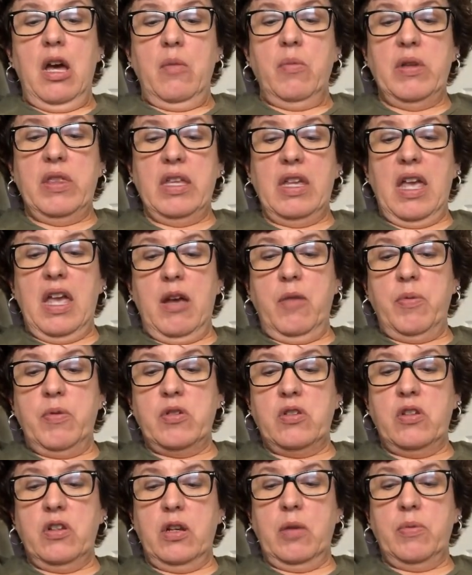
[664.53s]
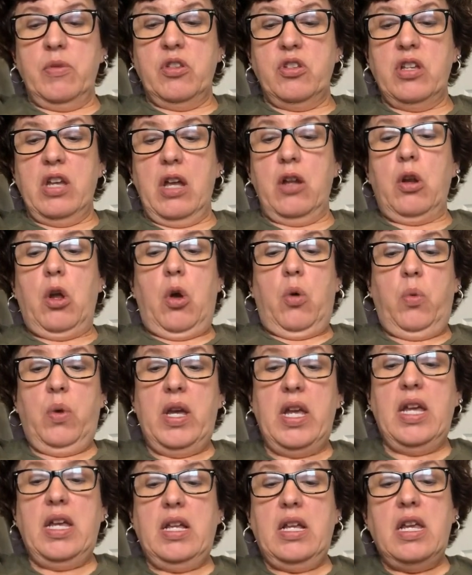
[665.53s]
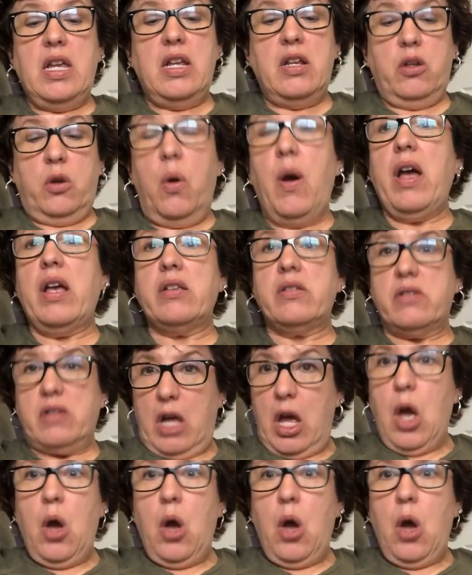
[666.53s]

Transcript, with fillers: But the campers took up the chant. We need a quest.